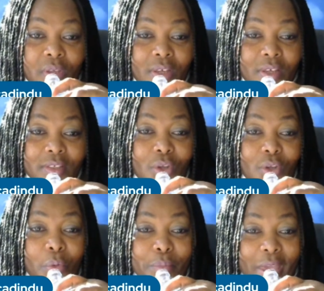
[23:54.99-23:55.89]
So
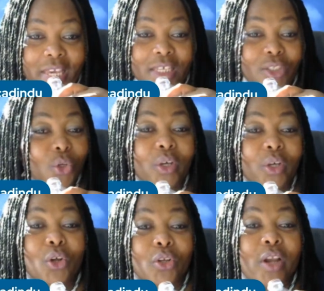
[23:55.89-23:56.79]
make it so you
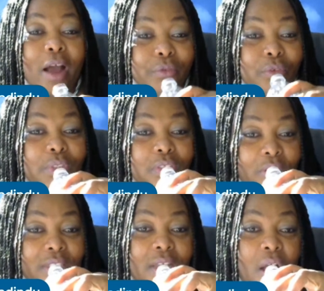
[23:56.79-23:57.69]
don't have to stress out.